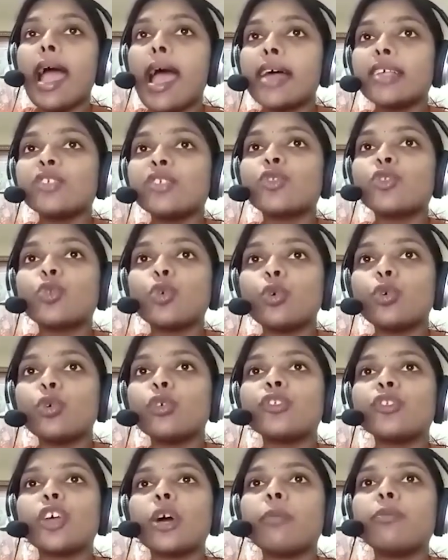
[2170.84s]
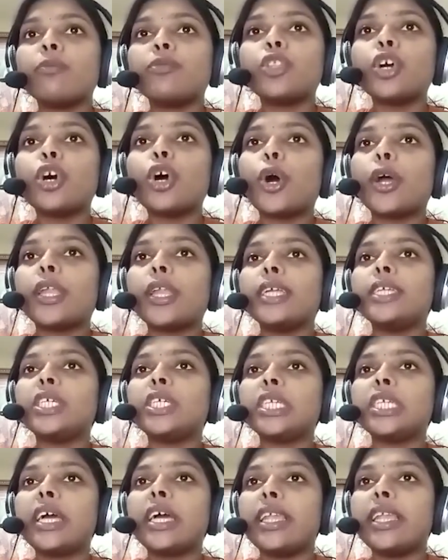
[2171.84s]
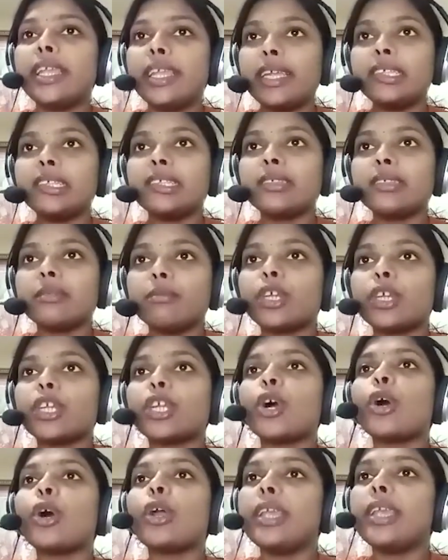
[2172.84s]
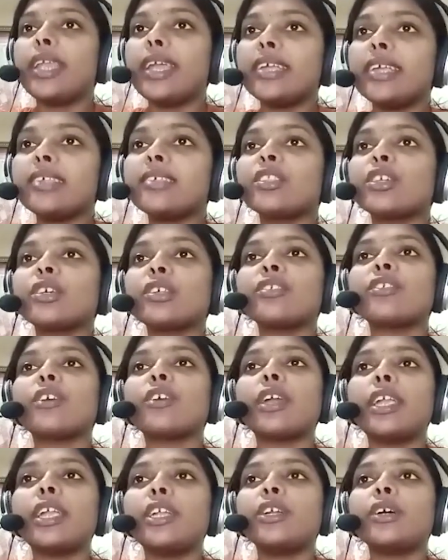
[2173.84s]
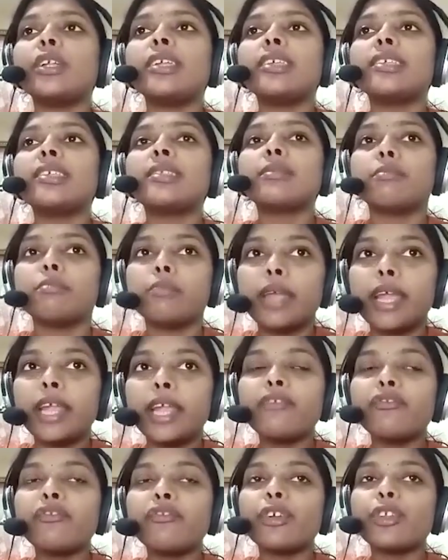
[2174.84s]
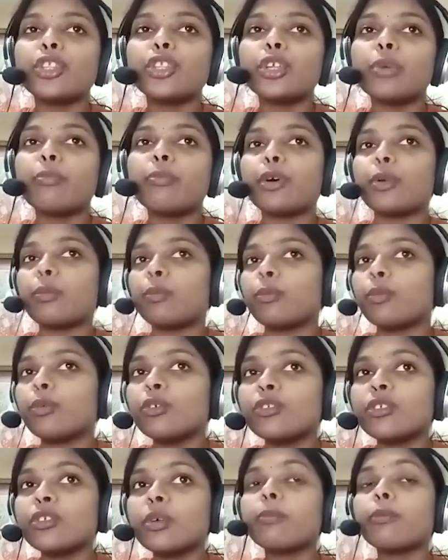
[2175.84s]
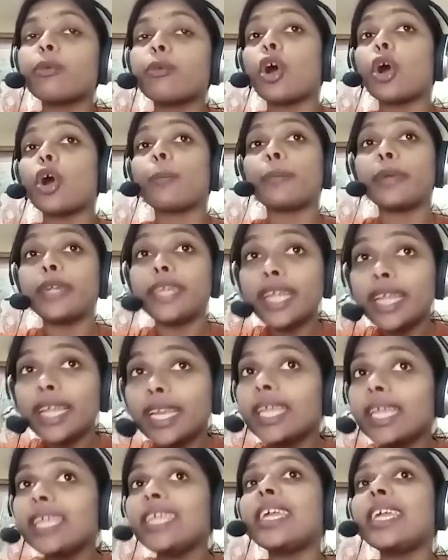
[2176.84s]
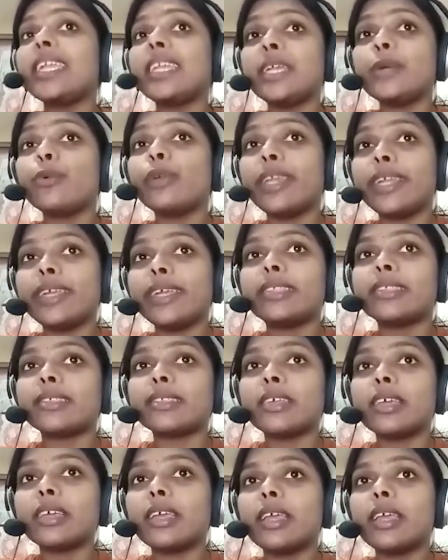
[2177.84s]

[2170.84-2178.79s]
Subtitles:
as those of the original lease, but unless the surrender is made for the purpose of obtaining a new lease,